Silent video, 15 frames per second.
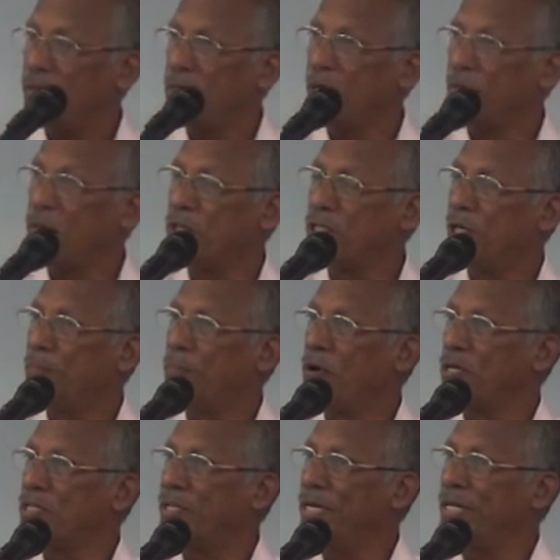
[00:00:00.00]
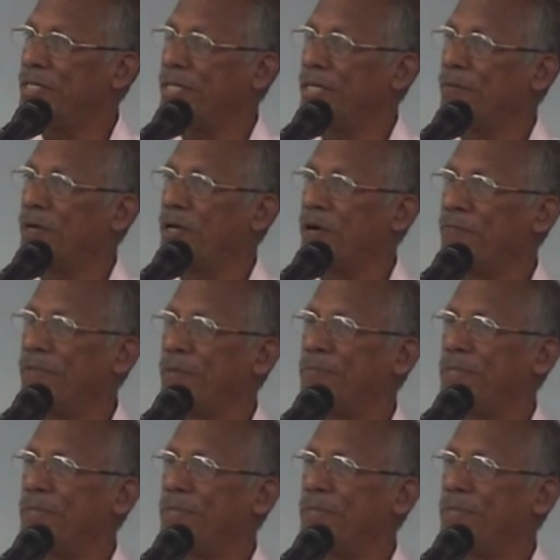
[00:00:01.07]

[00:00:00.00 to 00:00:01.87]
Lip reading: The Apostle Paul says in one of the